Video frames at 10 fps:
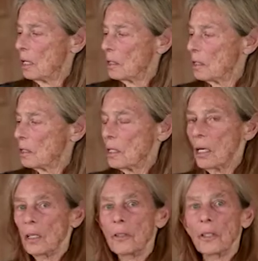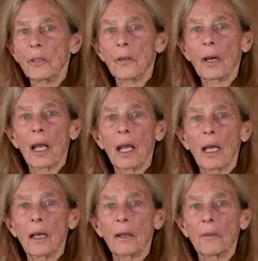Does touching your
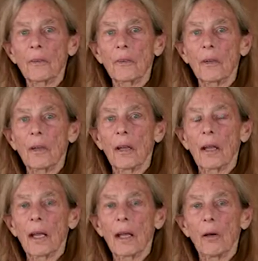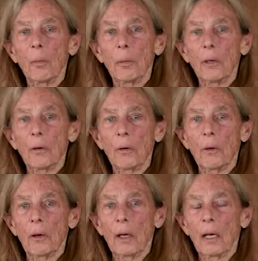hands help you
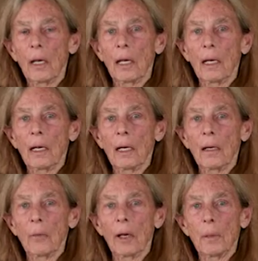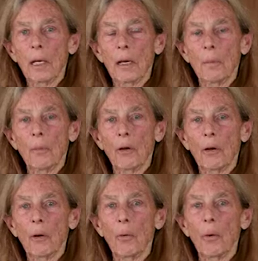in any way become more
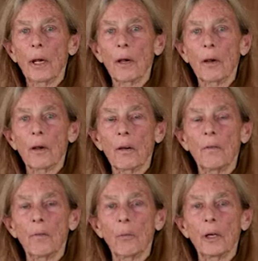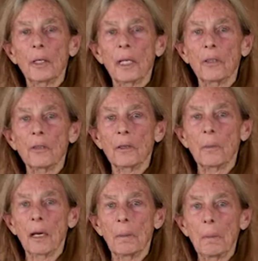aware of what tension
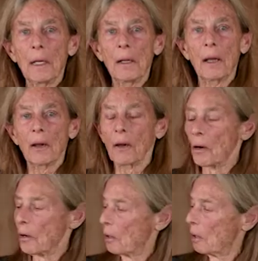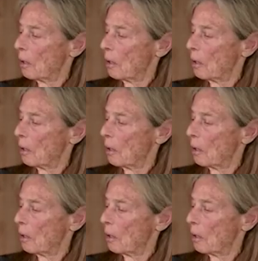might be there?